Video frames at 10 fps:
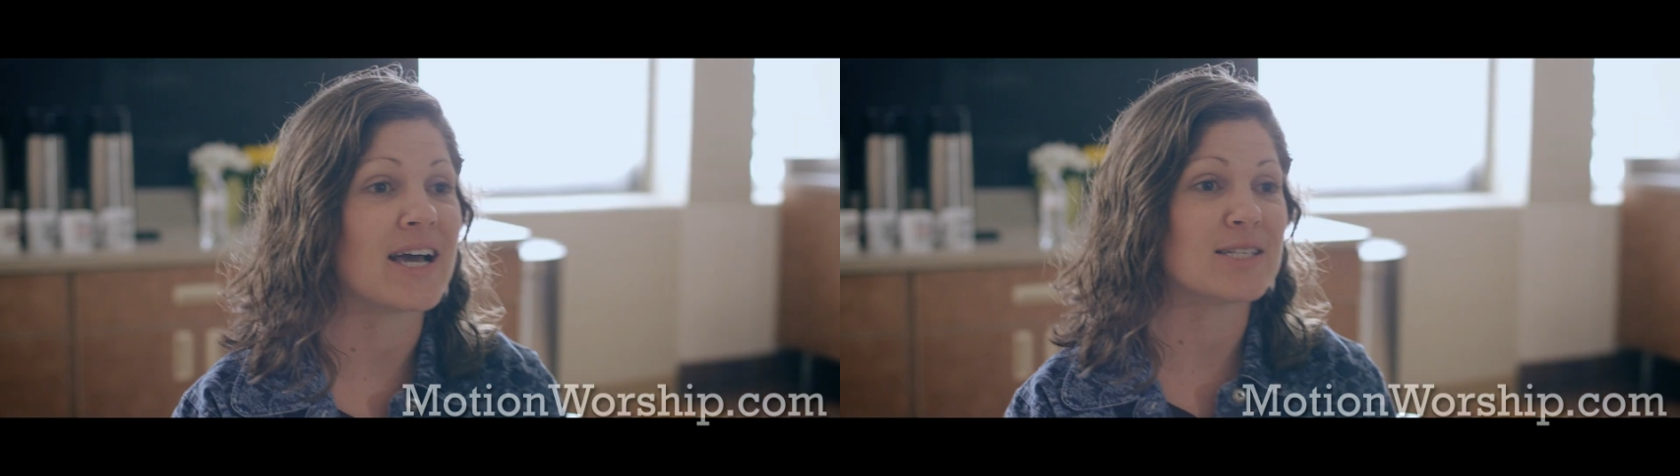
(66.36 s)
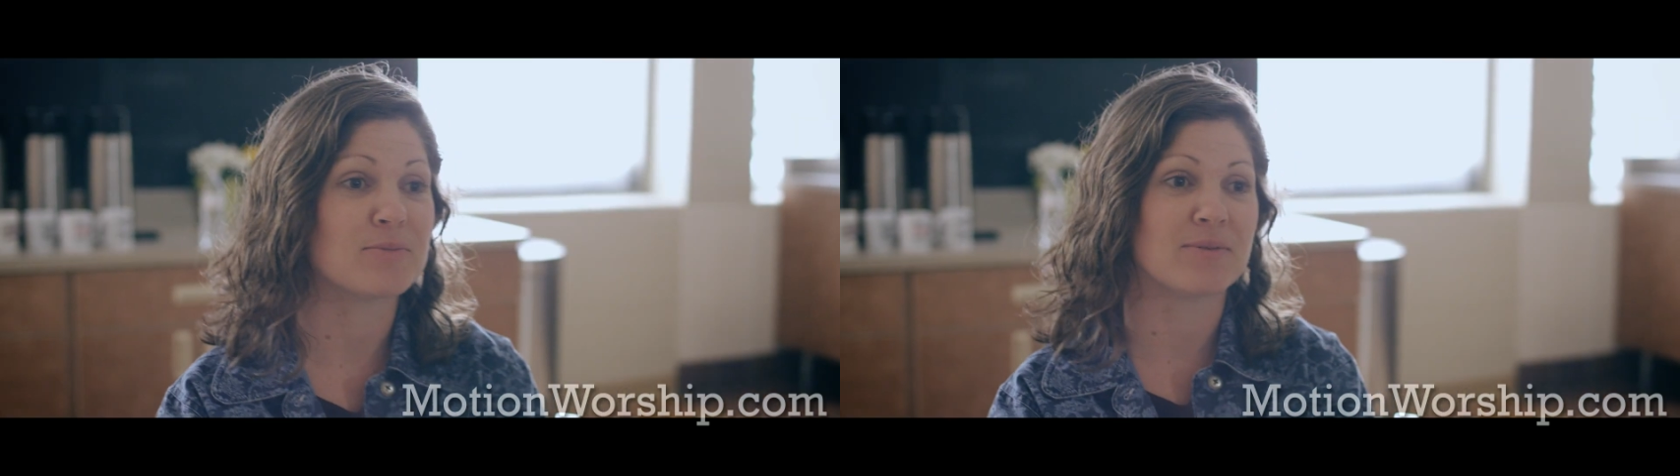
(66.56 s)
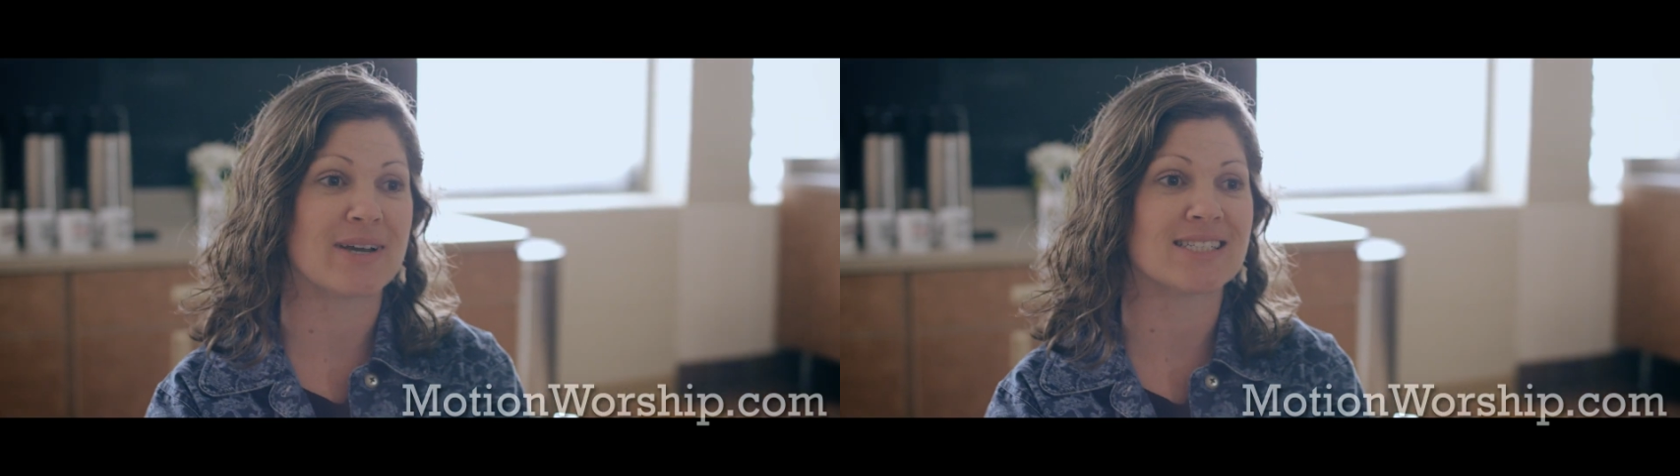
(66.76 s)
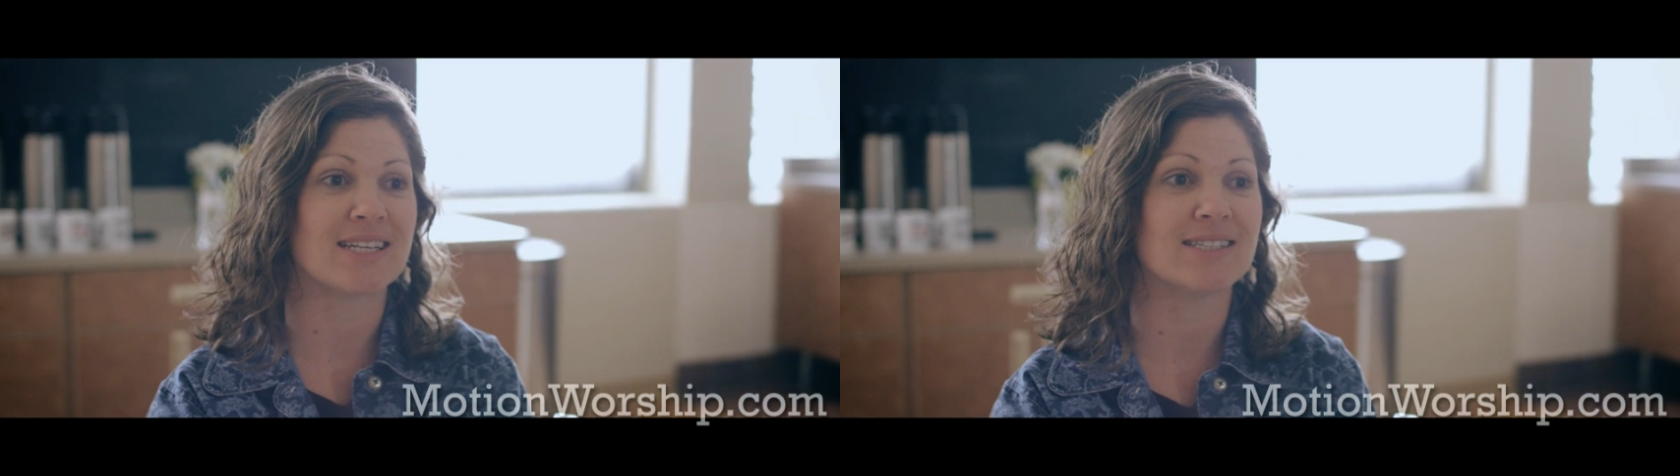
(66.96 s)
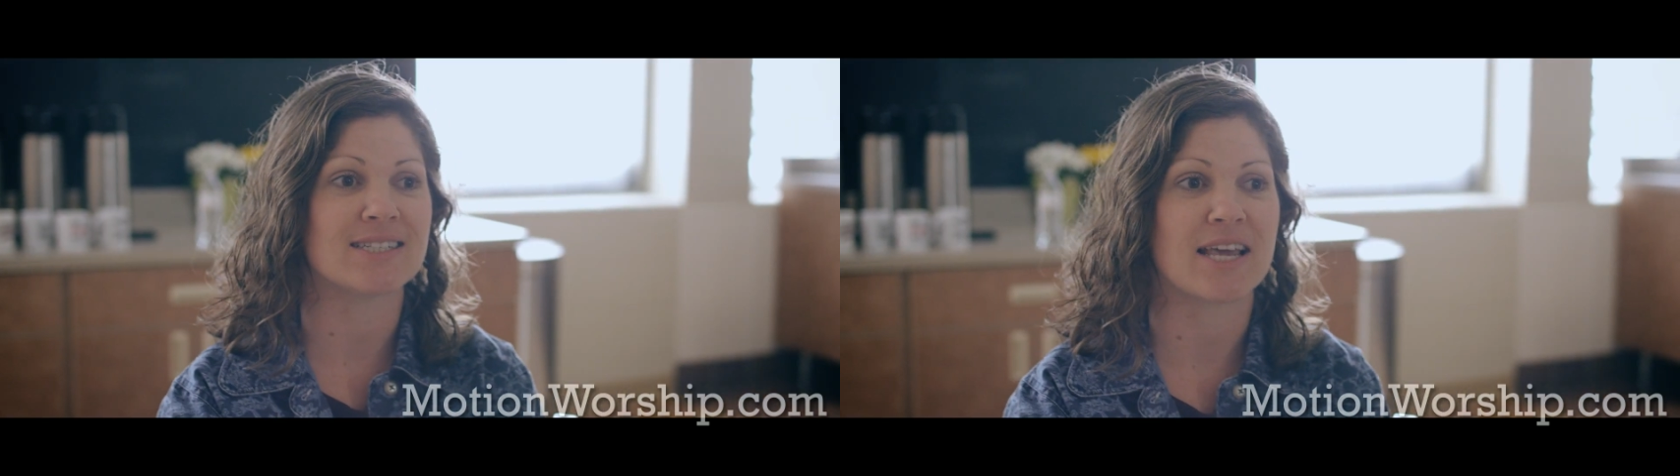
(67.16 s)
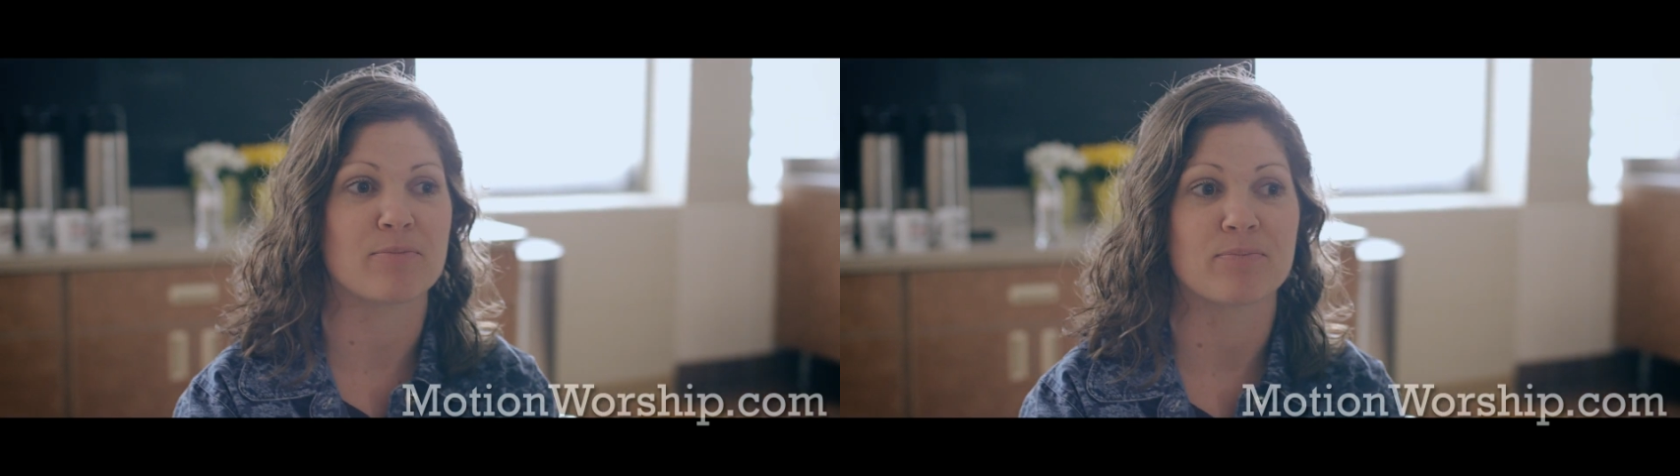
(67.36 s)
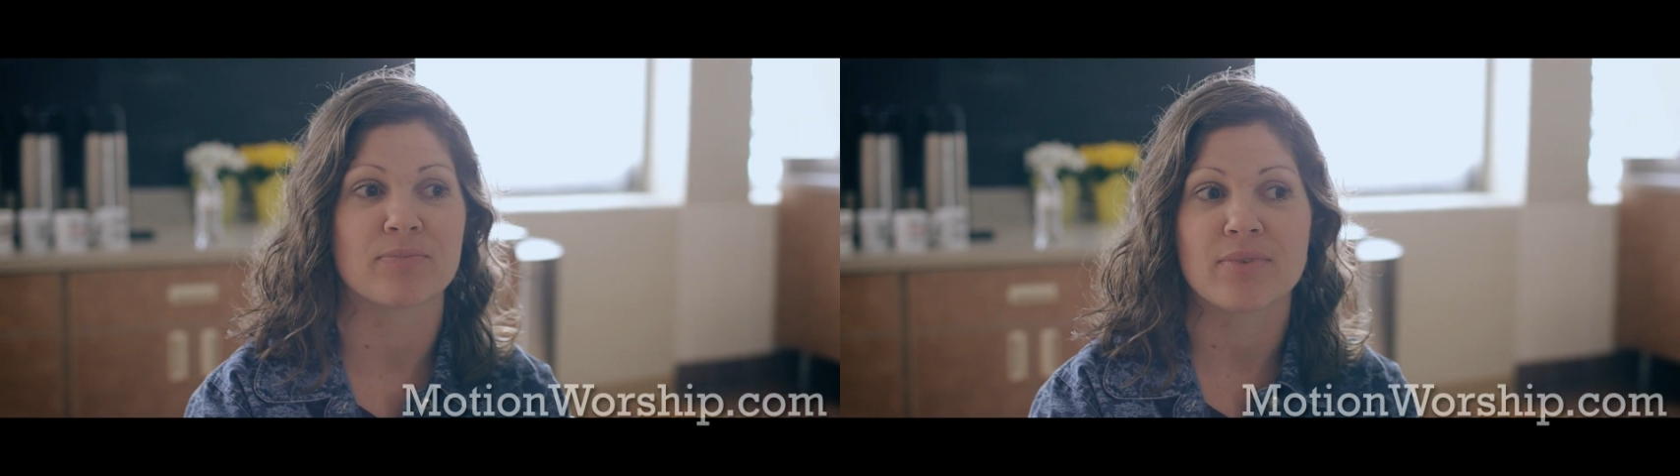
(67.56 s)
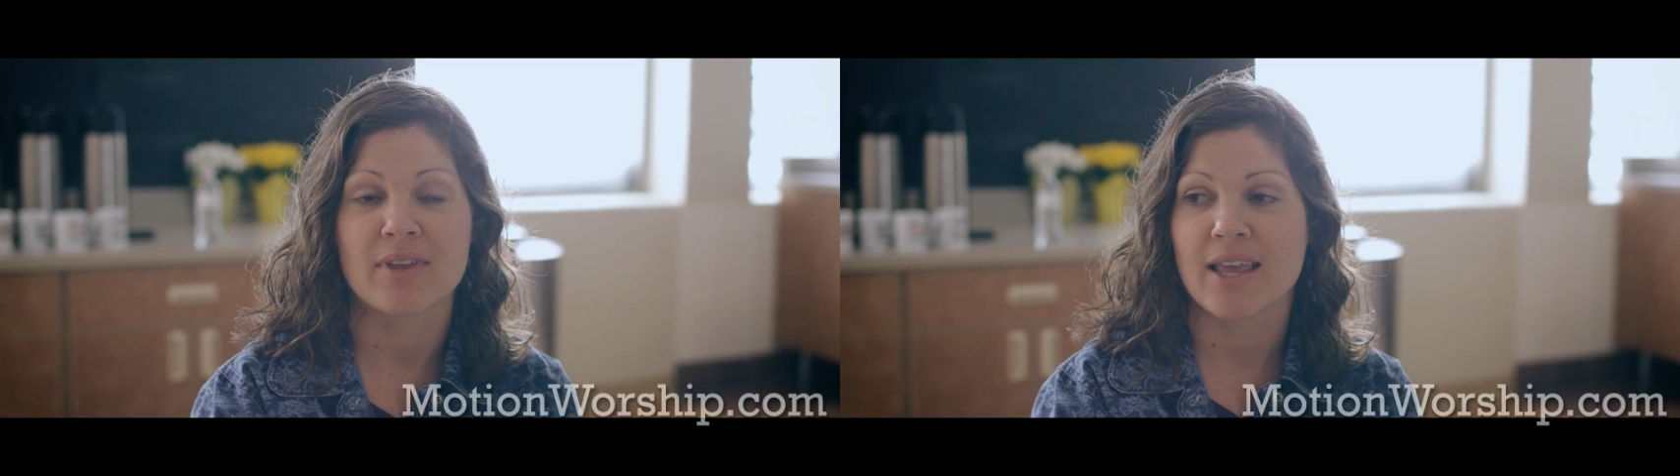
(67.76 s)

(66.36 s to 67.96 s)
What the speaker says: husband my son's name.